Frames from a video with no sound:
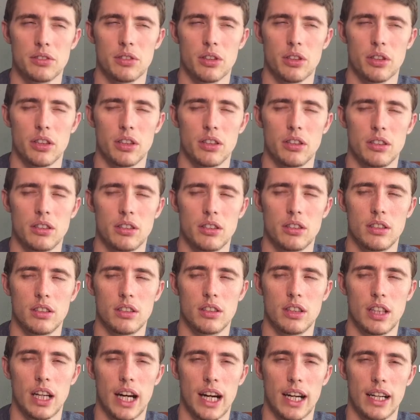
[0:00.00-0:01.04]
you're already
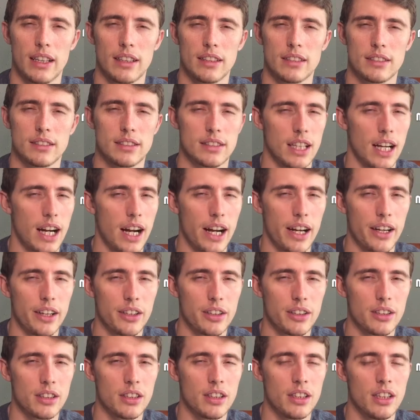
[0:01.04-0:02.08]
kind of
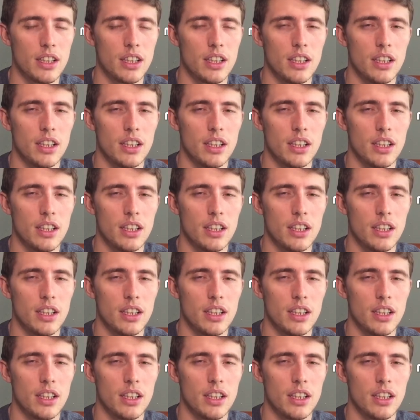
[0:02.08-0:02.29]
tired.